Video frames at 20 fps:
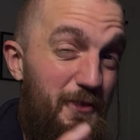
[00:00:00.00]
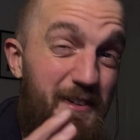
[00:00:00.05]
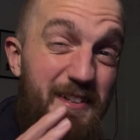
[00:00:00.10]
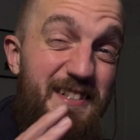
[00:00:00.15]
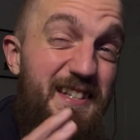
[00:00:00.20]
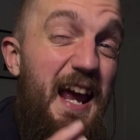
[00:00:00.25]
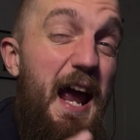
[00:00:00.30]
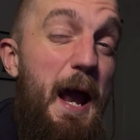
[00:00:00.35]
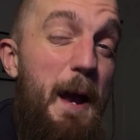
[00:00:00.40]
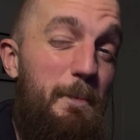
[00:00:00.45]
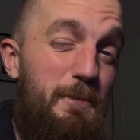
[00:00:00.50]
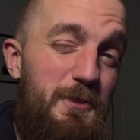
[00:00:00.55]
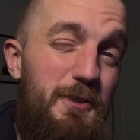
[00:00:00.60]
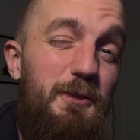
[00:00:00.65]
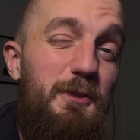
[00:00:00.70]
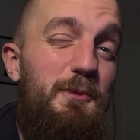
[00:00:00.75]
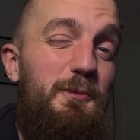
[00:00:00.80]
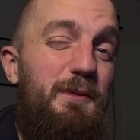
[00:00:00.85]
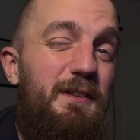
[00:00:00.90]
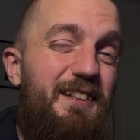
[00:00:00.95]
and it's
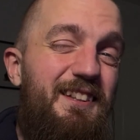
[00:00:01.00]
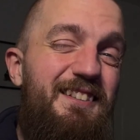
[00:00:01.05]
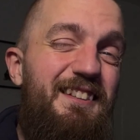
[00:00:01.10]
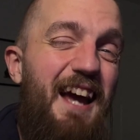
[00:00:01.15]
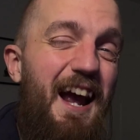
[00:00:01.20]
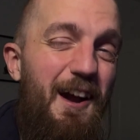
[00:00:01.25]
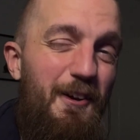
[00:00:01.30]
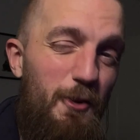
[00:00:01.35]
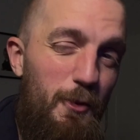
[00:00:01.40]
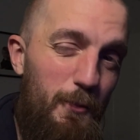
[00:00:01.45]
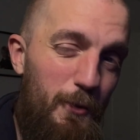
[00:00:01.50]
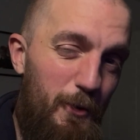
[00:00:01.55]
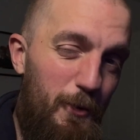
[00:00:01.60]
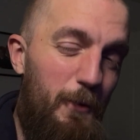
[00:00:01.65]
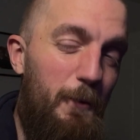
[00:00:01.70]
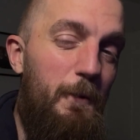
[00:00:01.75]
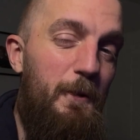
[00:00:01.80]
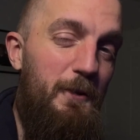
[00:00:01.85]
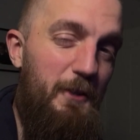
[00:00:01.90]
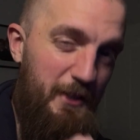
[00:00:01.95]
absolutely terrible,